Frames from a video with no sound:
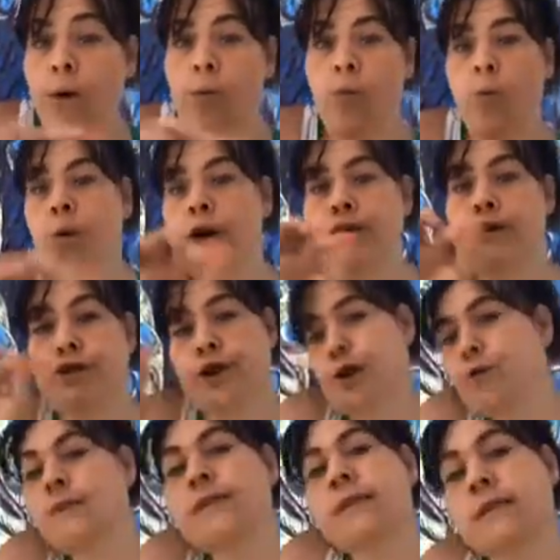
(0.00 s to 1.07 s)
would you
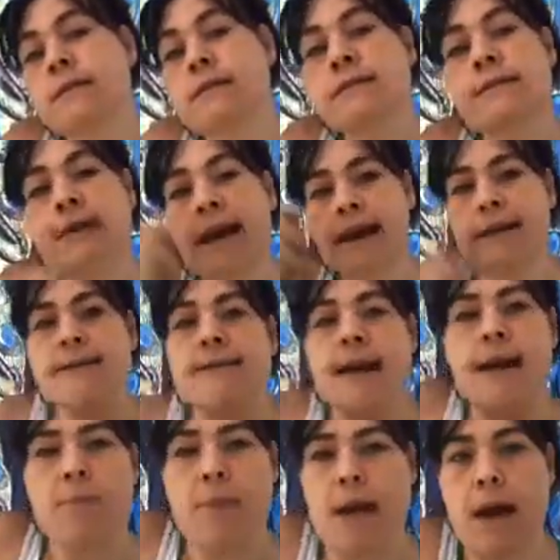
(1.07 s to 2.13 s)
still say,
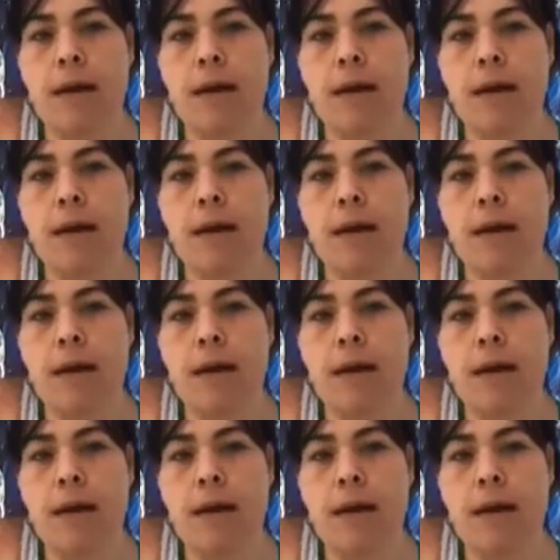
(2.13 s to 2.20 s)
sign me up?